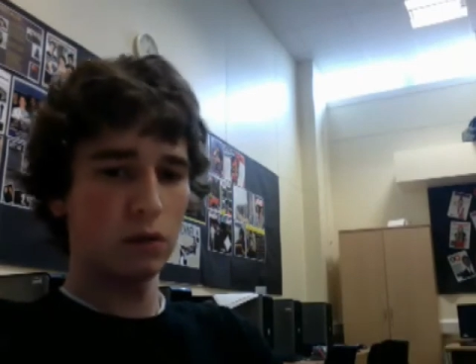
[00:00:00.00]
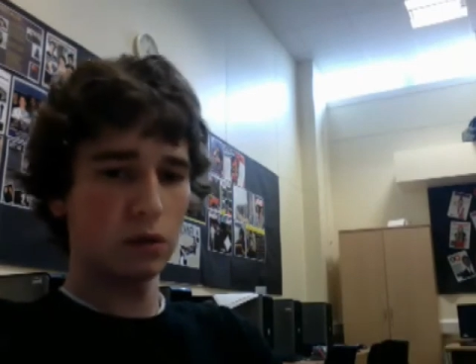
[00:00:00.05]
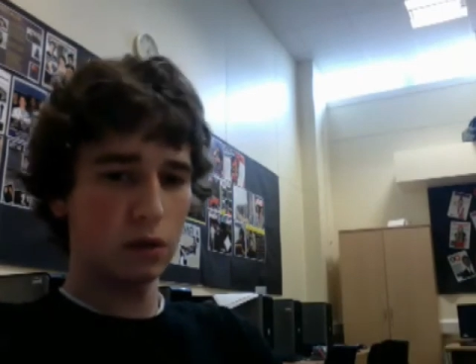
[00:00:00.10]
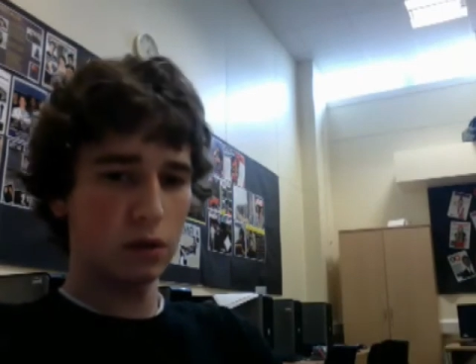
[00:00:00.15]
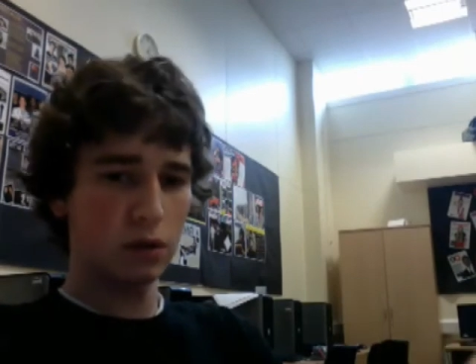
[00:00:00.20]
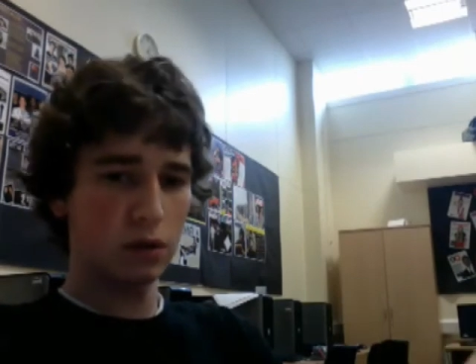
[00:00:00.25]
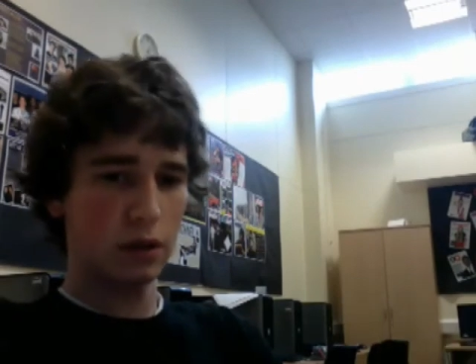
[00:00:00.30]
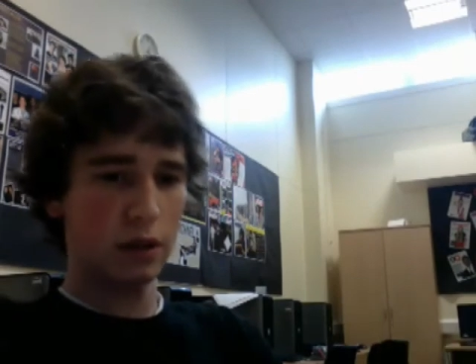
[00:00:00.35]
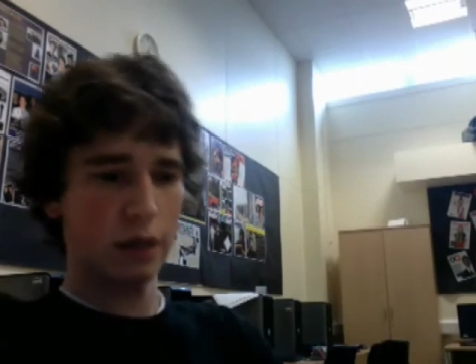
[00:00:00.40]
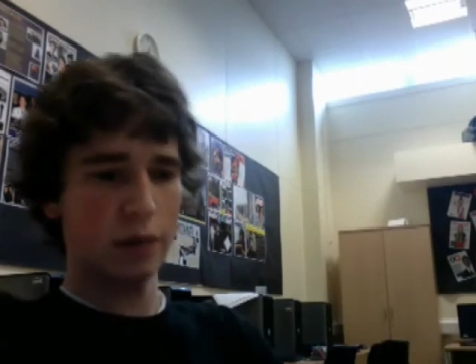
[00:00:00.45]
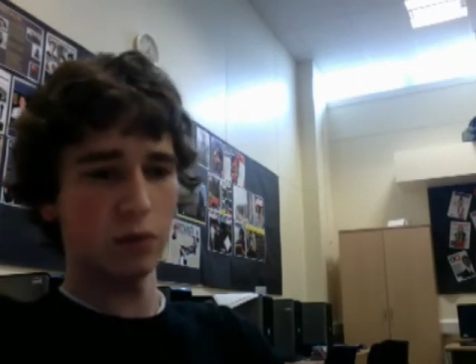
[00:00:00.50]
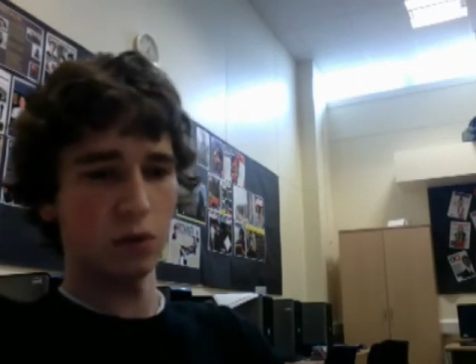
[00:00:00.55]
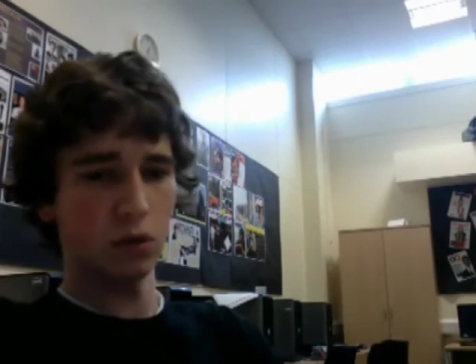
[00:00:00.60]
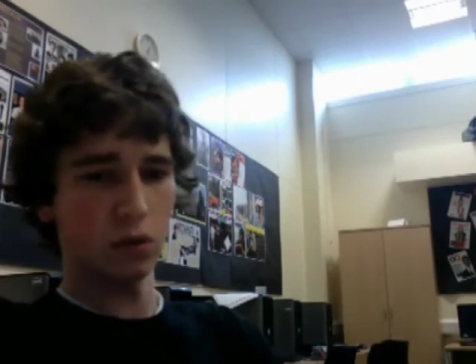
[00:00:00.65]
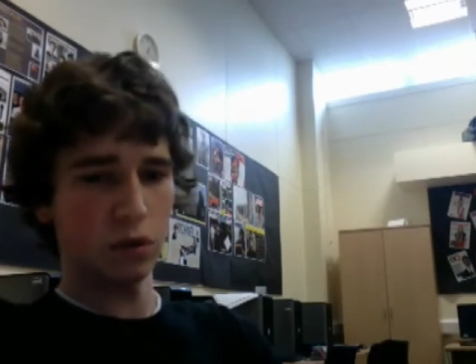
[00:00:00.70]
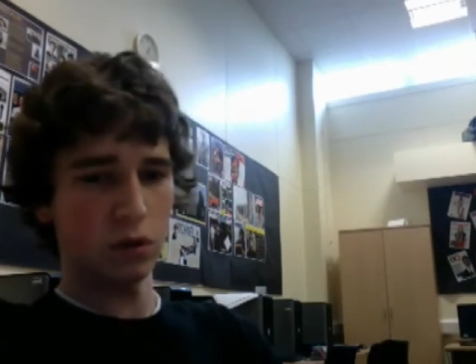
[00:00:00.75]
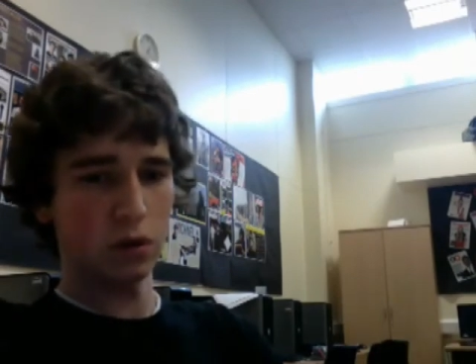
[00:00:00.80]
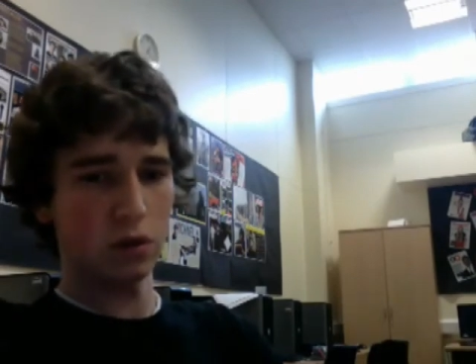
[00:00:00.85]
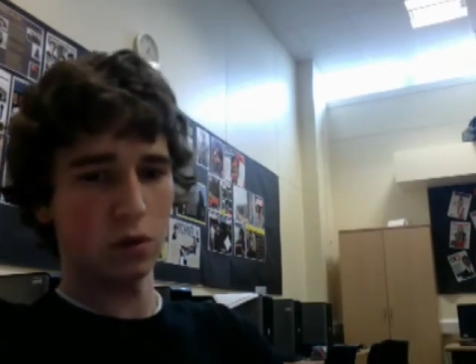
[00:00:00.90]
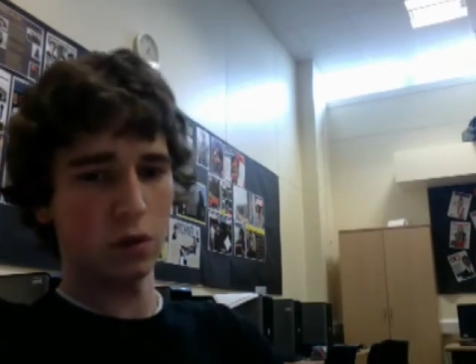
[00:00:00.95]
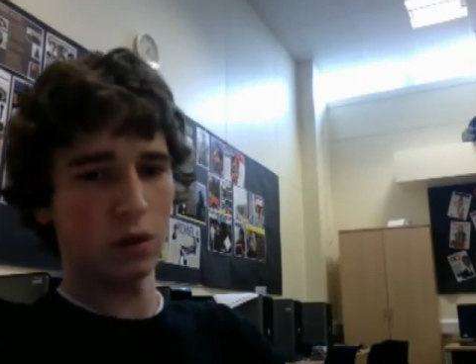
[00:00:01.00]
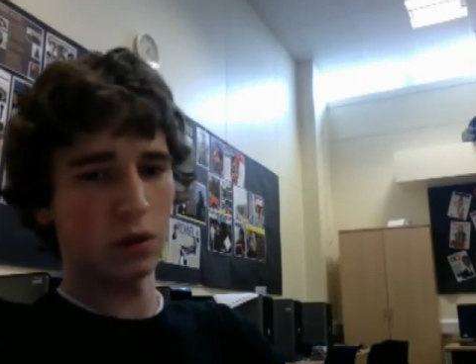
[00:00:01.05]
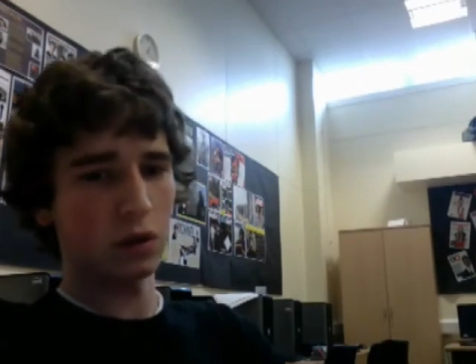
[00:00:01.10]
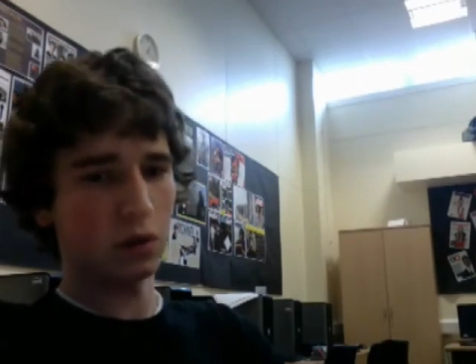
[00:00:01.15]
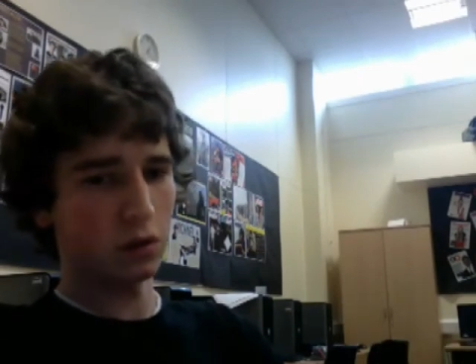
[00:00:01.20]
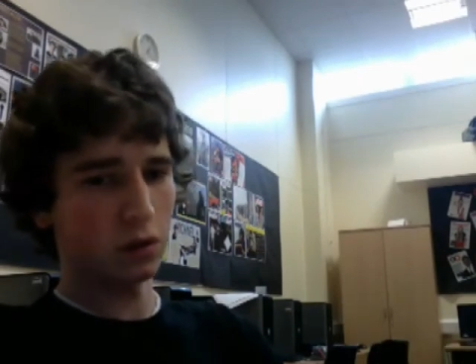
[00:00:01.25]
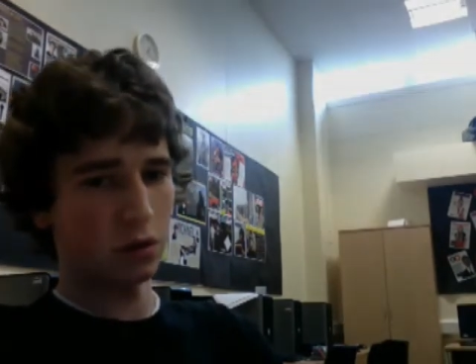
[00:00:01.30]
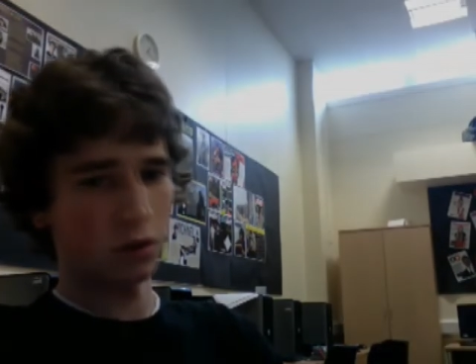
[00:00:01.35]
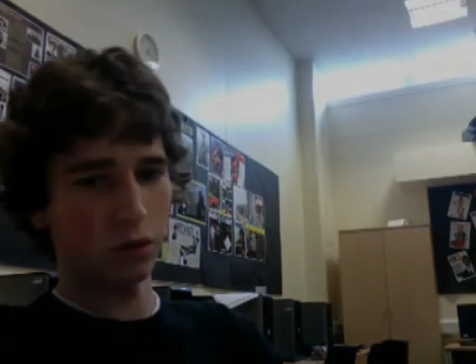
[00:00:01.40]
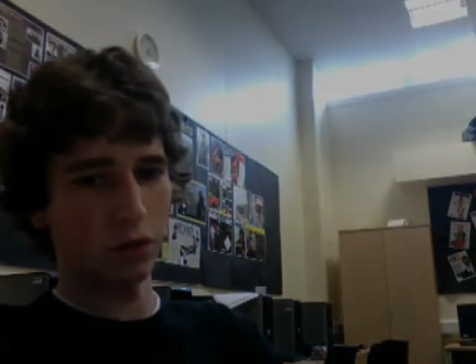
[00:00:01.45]
slam noise, which is in
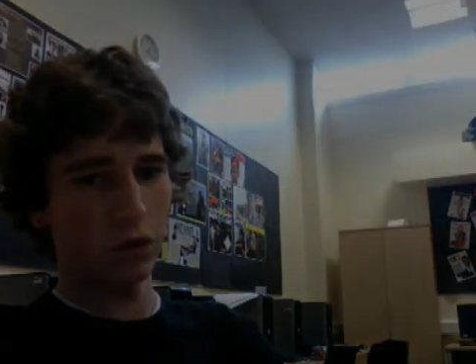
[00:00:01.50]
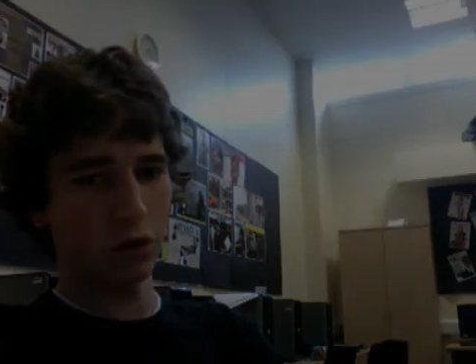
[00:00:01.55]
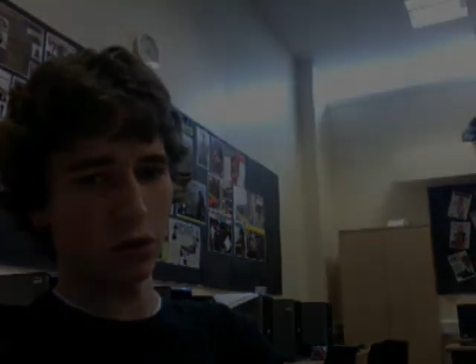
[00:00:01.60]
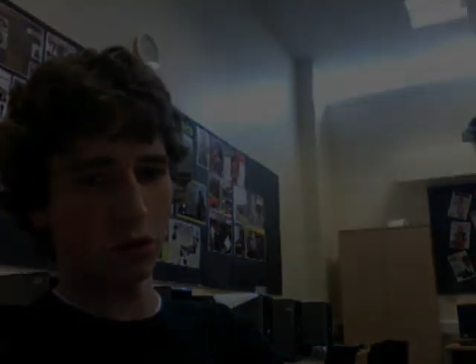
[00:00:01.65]
the original